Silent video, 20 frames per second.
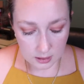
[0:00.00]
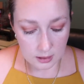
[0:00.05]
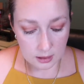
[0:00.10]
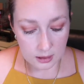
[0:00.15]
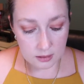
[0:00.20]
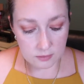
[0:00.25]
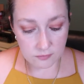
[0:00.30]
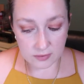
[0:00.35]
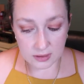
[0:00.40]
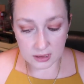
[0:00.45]

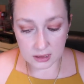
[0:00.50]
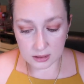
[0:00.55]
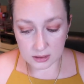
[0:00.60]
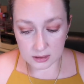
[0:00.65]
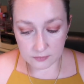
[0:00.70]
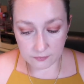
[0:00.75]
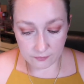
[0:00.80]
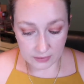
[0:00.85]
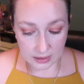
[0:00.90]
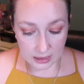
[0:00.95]
It feels
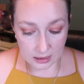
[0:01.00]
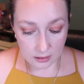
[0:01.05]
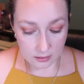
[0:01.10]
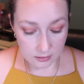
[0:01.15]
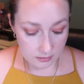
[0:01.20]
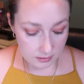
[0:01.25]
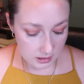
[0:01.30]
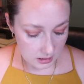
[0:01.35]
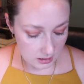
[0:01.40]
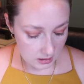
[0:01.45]

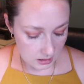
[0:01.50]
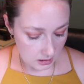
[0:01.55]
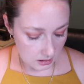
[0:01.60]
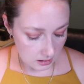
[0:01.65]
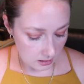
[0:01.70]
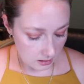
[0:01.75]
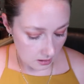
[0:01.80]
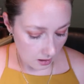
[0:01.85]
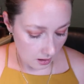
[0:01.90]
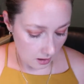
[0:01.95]
very
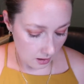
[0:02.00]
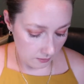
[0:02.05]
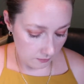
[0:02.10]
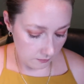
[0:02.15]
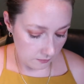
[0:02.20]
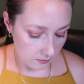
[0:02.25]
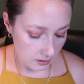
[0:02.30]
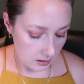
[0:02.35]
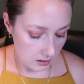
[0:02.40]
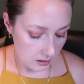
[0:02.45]

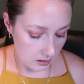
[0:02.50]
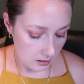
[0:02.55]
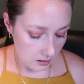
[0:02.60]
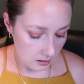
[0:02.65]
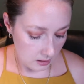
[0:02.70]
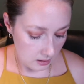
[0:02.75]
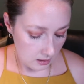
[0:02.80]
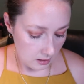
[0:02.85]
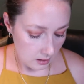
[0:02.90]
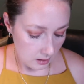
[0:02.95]
soft.
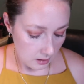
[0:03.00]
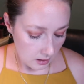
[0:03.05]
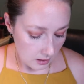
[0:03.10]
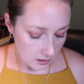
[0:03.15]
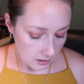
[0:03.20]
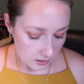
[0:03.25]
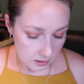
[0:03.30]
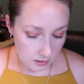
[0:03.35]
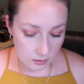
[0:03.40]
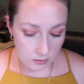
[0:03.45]

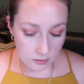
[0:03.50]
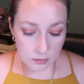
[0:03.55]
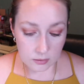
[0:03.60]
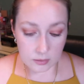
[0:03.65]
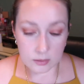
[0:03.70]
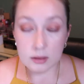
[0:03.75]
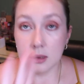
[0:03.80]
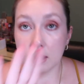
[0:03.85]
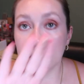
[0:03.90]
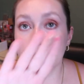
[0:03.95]

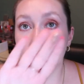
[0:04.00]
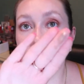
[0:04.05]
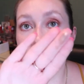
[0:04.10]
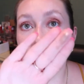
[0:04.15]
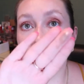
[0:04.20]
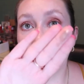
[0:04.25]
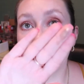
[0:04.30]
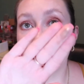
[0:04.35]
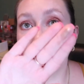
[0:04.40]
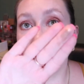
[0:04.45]
So
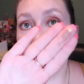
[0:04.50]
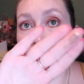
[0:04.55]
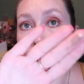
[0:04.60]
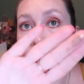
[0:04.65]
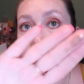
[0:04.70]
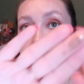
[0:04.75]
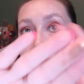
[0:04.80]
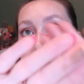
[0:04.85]
that's how